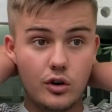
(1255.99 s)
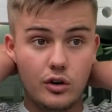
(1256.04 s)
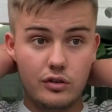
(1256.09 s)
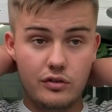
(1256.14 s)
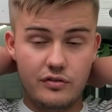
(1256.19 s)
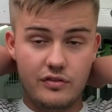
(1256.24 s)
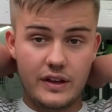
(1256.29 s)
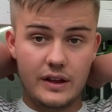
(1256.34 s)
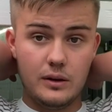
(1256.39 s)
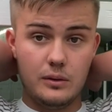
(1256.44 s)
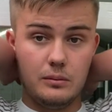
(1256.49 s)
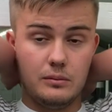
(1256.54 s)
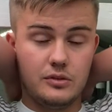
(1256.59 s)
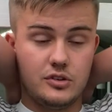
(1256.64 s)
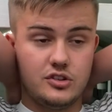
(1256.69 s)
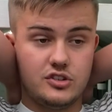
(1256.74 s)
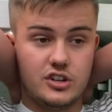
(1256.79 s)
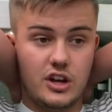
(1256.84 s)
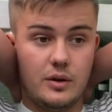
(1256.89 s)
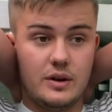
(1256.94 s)
filmed,
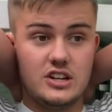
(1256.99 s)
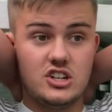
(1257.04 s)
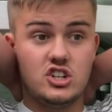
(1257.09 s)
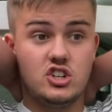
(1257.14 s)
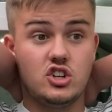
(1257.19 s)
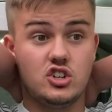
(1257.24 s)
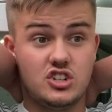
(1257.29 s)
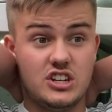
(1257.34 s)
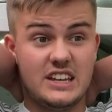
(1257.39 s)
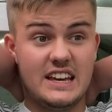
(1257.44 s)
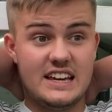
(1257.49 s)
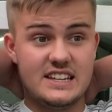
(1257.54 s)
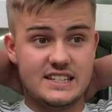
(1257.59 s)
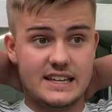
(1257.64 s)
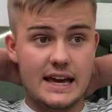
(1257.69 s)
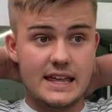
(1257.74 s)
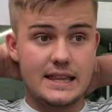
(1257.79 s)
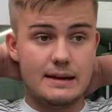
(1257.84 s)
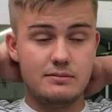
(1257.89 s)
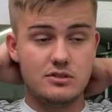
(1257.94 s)
so it's just a case of
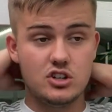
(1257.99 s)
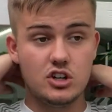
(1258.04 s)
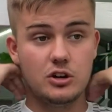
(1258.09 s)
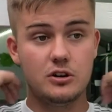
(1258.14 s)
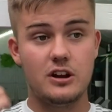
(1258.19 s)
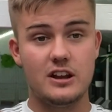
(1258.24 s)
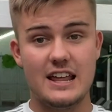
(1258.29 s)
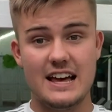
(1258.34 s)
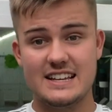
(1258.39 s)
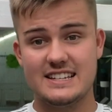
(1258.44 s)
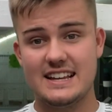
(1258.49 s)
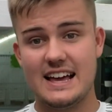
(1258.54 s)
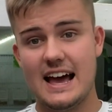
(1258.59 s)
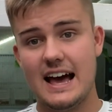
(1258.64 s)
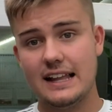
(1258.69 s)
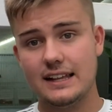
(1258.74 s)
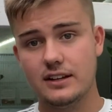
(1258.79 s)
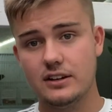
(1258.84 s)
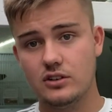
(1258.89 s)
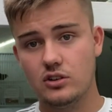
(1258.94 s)
getting them done. That's
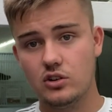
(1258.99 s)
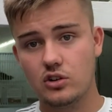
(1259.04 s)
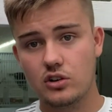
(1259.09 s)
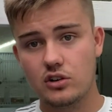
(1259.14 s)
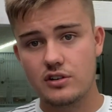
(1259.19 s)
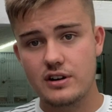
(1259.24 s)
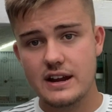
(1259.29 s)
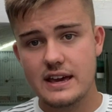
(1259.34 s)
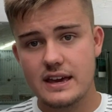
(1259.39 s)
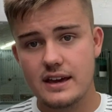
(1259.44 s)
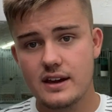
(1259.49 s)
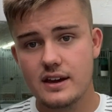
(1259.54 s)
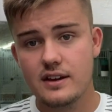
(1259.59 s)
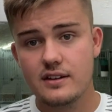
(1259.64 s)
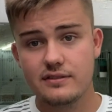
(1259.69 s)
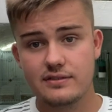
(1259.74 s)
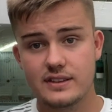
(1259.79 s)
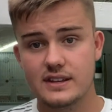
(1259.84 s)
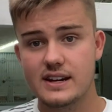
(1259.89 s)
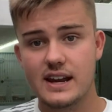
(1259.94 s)
Alan Hoary
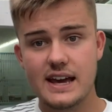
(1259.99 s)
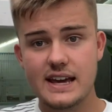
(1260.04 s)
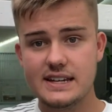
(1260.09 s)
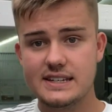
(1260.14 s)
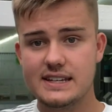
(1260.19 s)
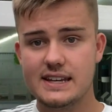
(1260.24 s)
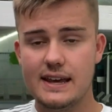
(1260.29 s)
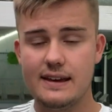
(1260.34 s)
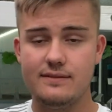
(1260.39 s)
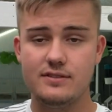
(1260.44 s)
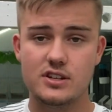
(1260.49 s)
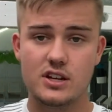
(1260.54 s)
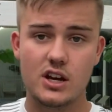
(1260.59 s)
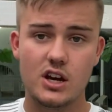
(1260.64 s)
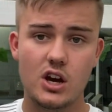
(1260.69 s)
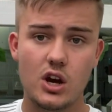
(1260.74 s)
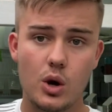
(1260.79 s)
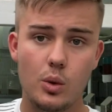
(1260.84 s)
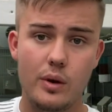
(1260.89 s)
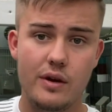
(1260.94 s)
for the natives,
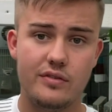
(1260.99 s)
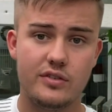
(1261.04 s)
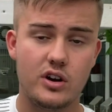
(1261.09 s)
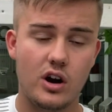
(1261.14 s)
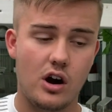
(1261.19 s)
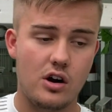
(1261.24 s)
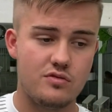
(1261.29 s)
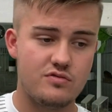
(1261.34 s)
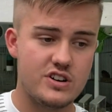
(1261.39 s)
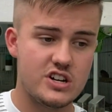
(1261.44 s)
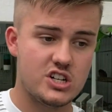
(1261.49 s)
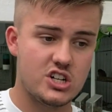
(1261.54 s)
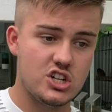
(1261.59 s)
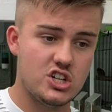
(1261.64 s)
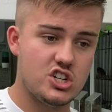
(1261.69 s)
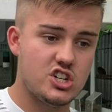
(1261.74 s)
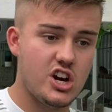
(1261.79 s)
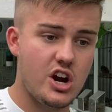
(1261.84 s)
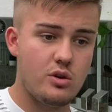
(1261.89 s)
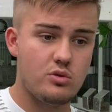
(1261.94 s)
we've got Richard
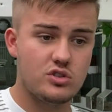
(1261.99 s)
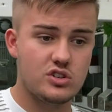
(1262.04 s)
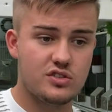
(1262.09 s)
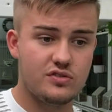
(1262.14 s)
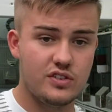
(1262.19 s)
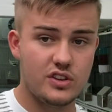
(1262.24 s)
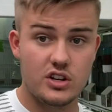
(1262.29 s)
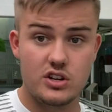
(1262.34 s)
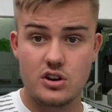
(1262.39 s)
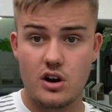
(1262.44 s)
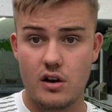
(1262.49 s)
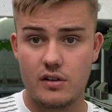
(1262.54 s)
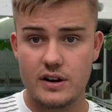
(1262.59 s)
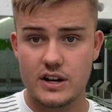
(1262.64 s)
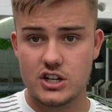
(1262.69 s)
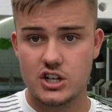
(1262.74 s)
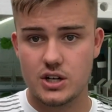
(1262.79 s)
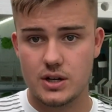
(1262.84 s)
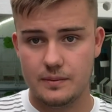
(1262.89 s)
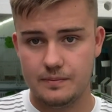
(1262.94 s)
Jones for the
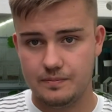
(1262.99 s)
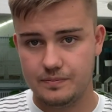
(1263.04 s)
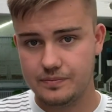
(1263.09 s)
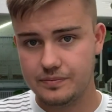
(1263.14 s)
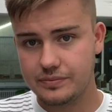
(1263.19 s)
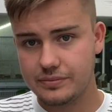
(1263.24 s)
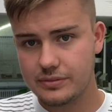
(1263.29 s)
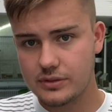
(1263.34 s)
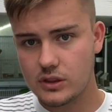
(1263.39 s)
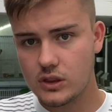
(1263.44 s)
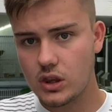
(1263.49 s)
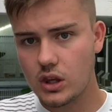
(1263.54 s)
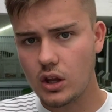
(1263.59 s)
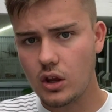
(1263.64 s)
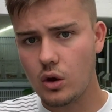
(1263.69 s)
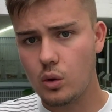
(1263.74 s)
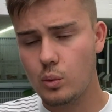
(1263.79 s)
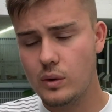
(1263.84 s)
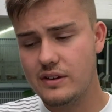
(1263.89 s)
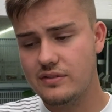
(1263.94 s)
Norwich,
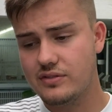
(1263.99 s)
we've